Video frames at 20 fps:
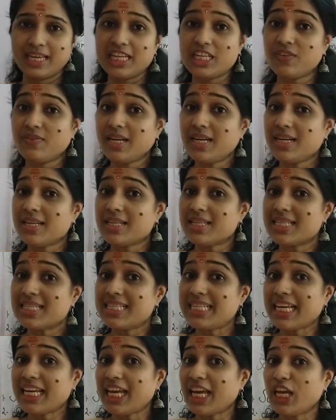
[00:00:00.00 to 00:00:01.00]
It will
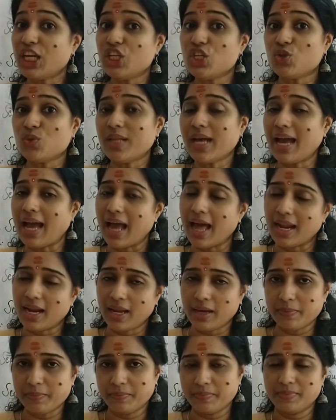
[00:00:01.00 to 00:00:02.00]
stick into the
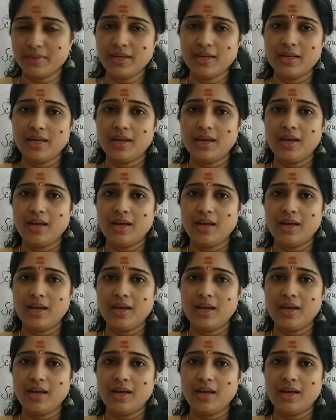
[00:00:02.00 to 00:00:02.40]
alum.